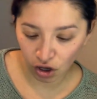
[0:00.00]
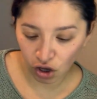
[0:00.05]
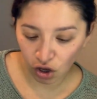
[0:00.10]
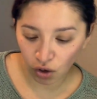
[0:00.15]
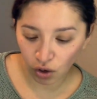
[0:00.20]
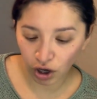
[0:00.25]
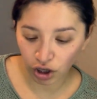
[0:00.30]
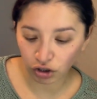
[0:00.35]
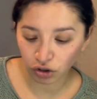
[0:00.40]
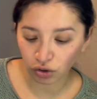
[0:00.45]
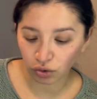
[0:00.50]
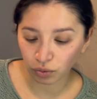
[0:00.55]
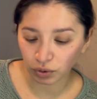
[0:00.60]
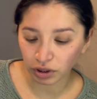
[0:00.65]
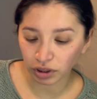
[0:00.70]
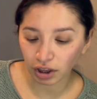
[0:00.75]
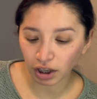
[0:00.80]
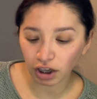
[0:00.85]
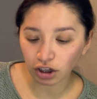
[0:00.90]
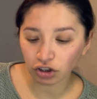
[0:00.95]
Okay, so when
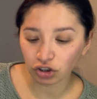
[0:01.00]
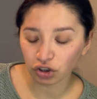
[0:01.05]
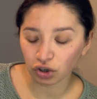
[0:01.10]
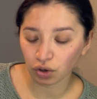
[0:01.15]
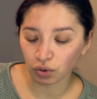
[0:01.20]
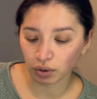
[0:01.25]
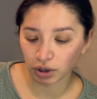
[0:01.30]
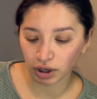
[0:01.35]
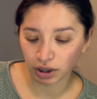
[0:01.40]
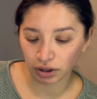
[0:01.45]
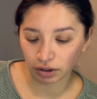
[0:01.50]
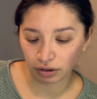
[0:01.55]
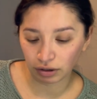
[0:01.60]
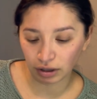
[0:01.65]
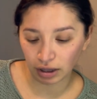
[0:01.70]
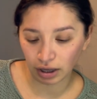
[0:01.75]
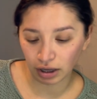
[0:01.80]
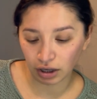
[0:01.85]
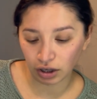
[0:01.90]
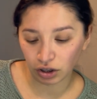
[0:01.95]
they show it, they're
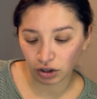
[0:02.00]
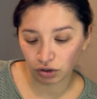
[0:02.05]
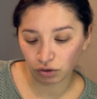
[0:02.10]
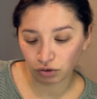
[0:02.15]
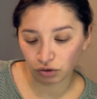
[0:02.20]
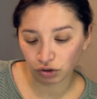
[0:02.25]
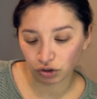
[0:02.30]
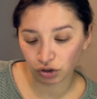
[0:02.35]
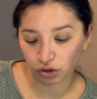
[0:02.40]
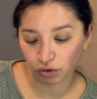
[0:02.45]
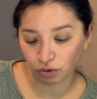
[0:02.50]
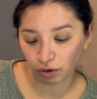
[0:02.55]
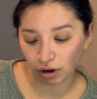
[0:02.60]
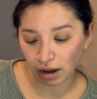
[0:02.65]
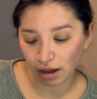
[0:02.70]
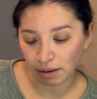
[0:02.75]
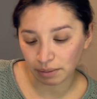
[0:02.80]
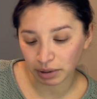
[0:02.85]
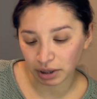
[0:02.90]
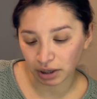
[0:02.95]
like, you just
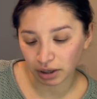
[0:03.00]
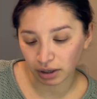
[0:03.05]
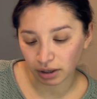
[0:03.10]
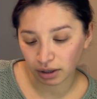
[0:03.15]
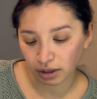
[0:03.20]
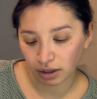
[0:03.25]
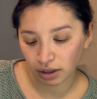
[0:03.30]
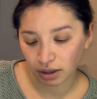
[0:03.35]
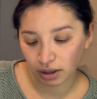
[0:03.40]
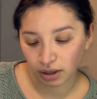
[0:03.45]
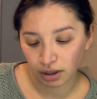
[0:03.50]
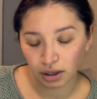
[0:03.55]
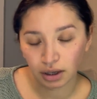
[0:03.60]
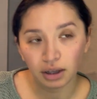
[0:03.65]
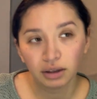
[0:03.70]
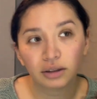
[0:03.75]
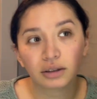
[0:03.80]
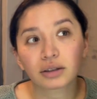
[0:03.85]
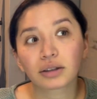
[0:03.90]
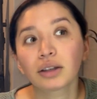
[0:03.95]
grab it, and
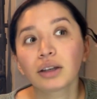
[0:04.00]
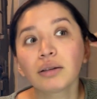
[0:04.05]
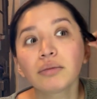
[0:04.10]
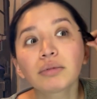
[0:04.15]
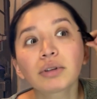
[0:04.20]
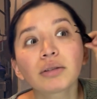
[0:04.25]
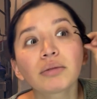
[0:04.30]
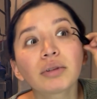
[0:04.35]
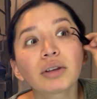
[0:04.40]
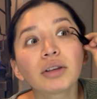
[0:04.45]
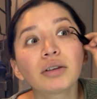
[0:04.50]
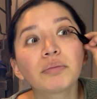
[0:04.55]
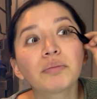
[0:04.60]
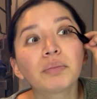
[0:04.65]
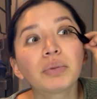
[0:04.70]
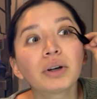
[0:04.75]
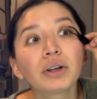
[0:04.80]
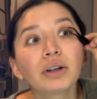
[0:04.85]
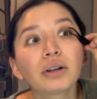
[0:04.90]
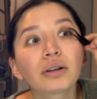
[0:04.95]
at the same time that you
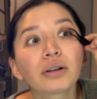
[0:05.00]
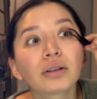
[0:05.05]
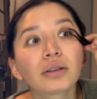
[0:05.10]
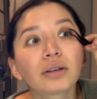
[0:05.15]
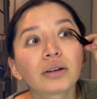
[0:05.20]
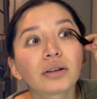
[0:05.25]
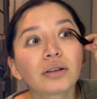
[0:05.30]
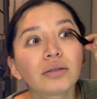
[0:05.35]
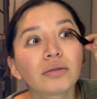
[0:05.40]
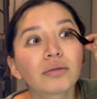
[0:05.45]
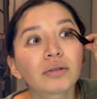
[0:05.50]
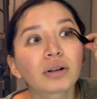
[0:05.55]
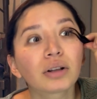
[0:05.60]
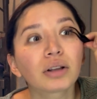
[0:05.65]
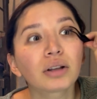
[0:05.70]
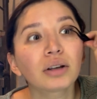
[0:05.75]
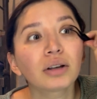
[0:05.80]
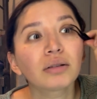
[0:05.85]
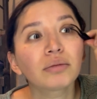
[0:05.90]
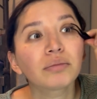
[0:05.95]
put it on there, you
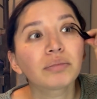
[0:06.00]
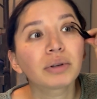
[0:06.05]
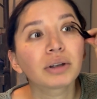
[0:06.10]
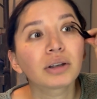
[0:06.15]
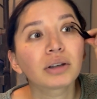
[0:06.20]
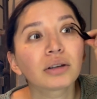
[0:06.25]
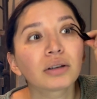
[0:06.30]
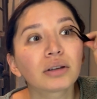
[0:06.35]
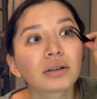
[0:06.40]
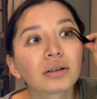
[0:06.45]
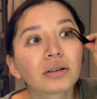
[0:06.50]
clamp it.